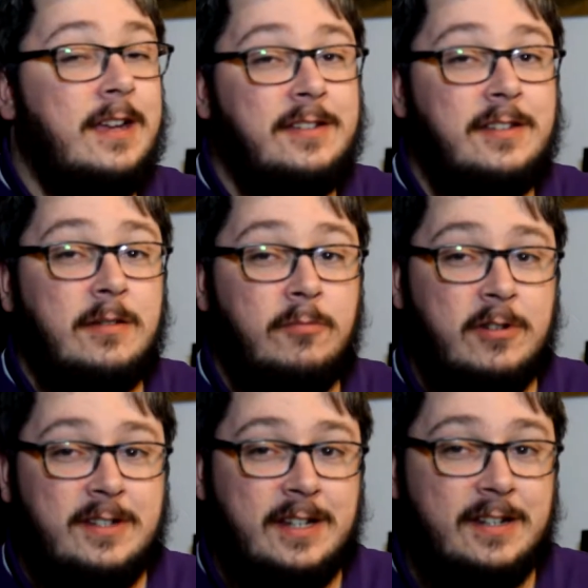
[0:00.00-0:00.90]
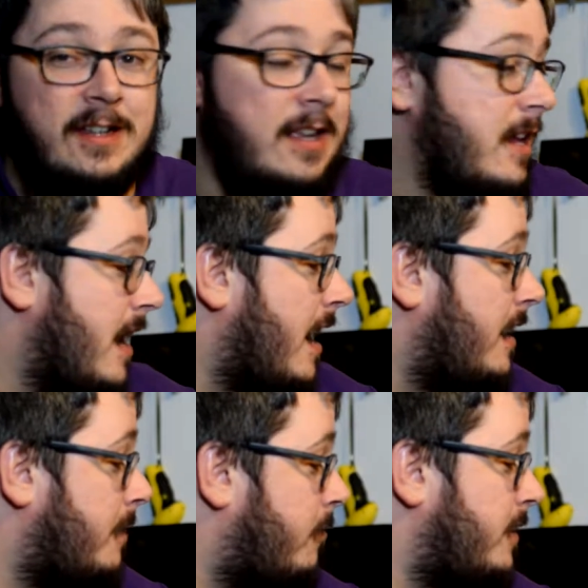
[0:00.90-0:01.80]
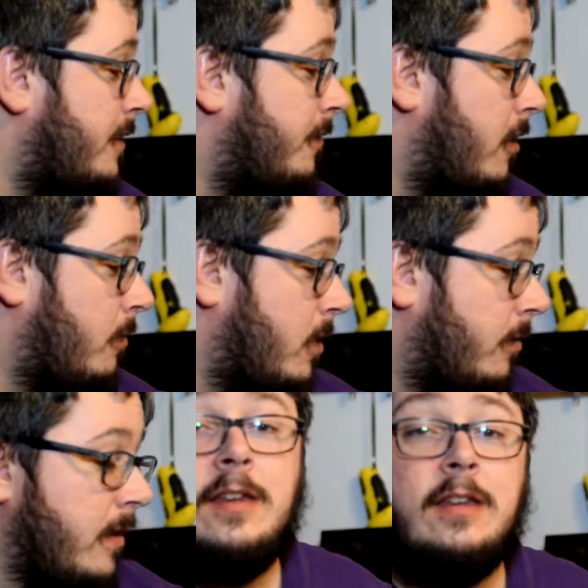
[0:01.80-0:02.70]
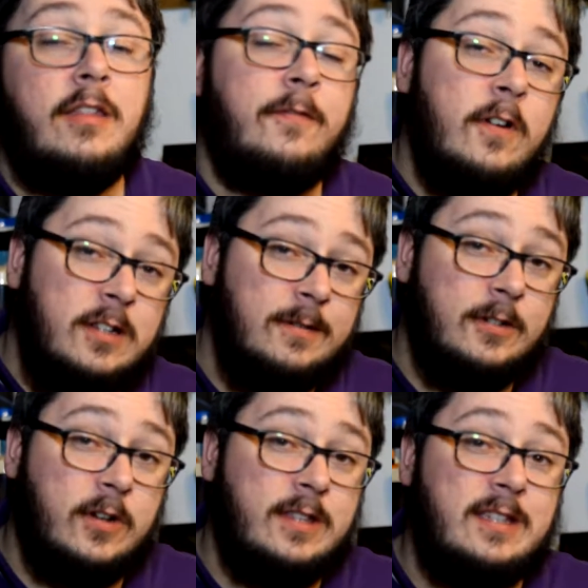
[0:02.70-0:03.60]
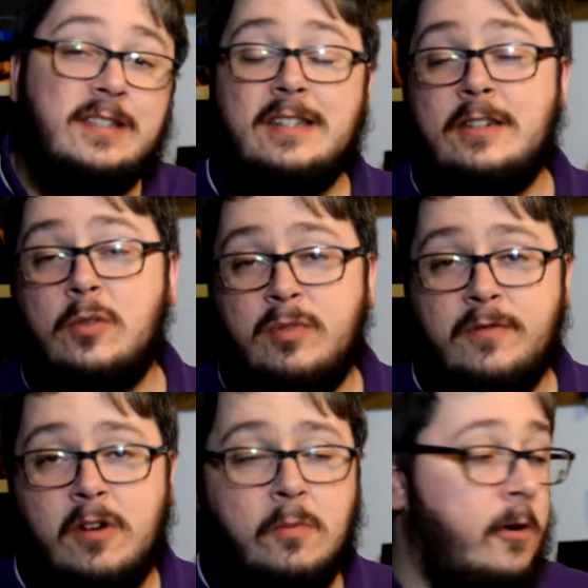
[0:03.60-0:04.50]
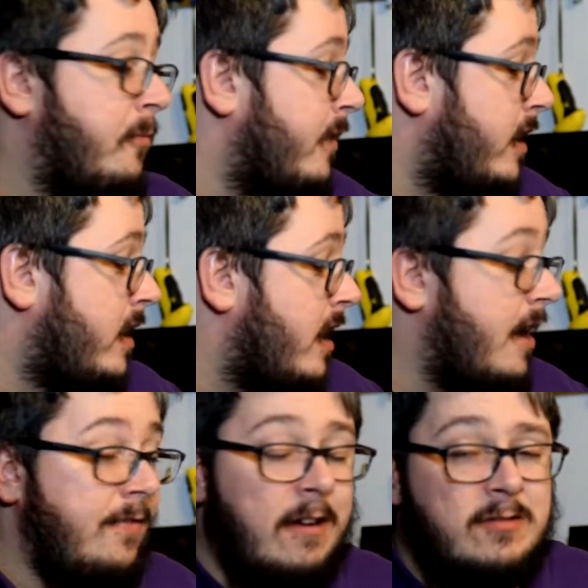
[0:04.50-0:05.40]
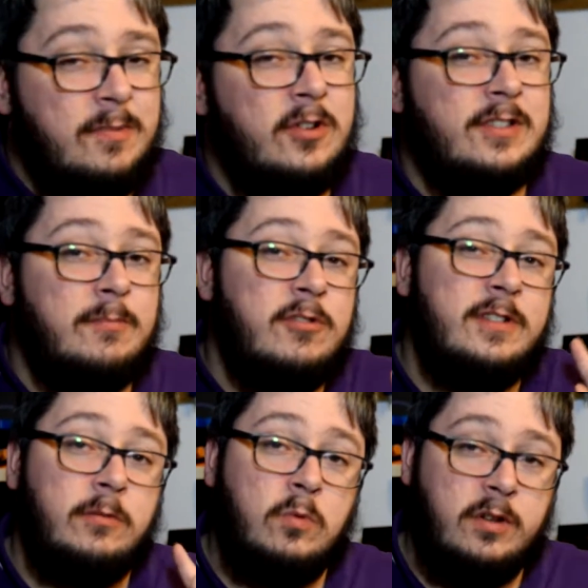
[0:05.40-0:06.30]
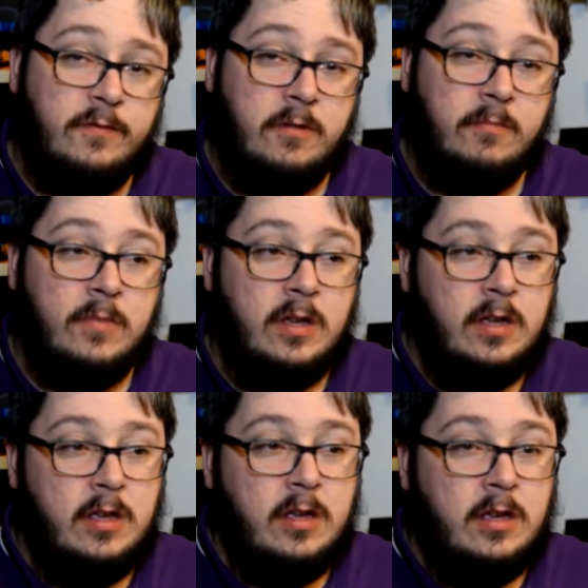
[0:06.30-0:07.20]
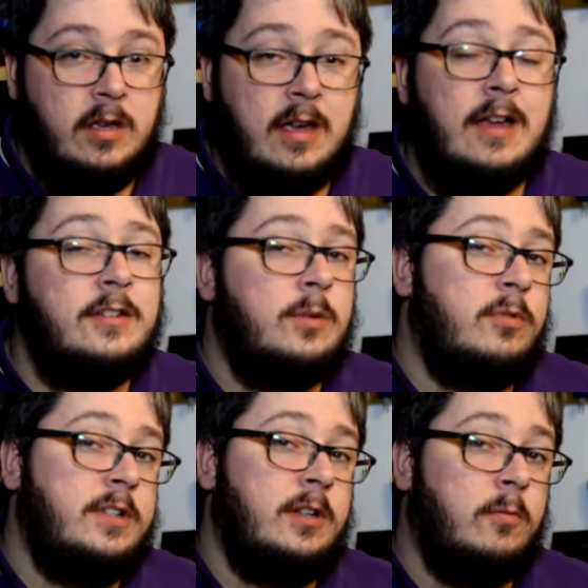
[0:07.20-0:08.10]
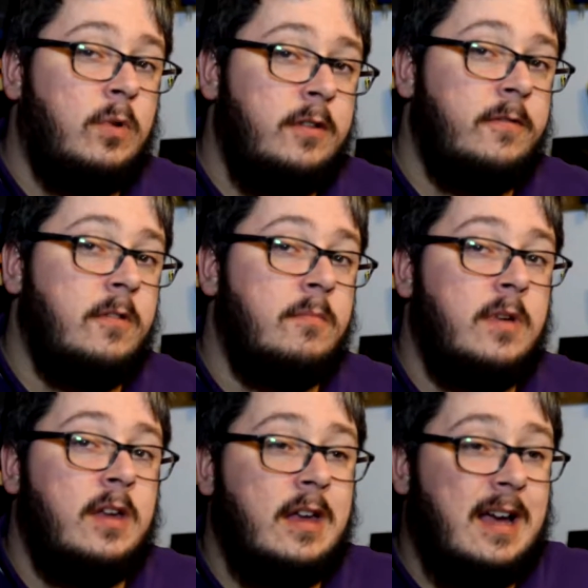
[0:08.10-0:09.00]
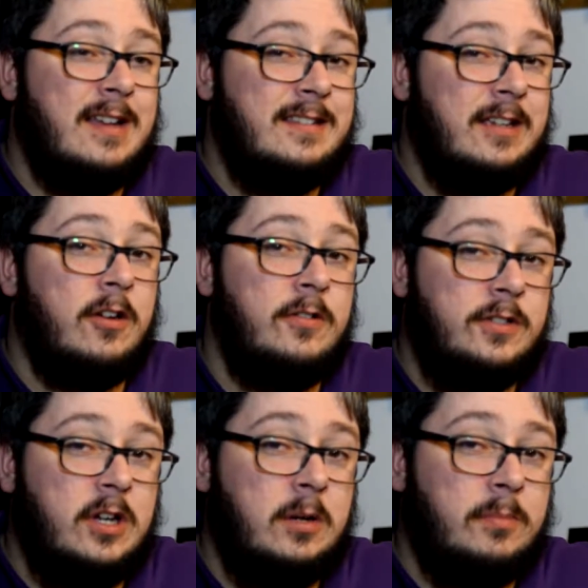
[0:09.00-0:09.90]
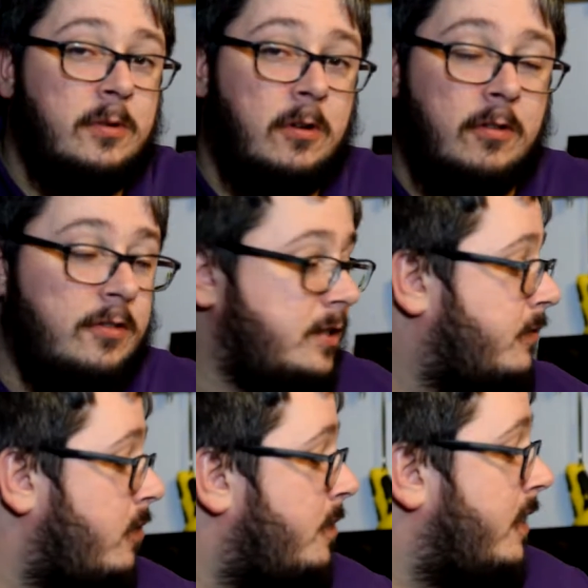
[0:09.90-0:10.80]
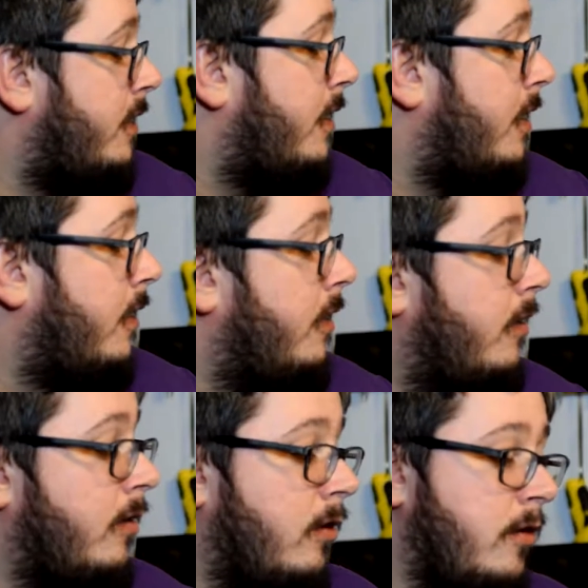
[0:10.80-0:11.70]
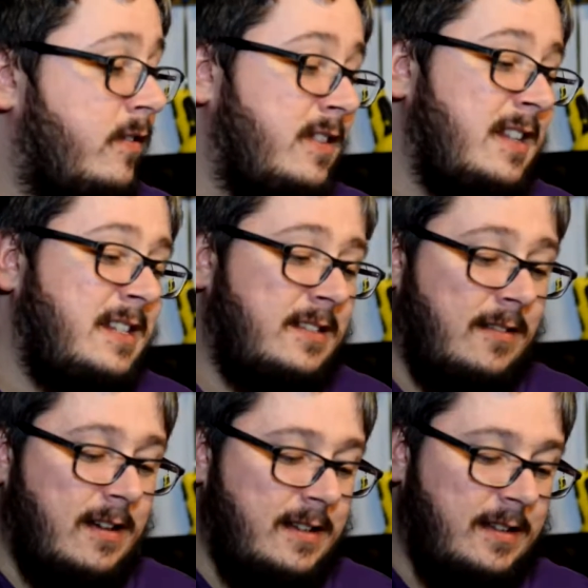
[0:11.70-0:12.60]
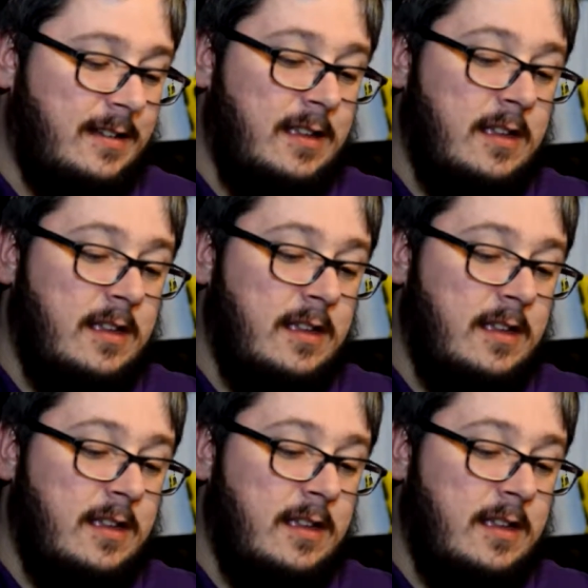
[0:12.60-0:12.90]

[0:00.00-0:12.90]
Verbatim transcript: S printed, and it printed very well. Now the first time I tried this, it did not print very well, and that was because I printed one of them. As you're printing one of them, as it goes up on the screw bit over this side,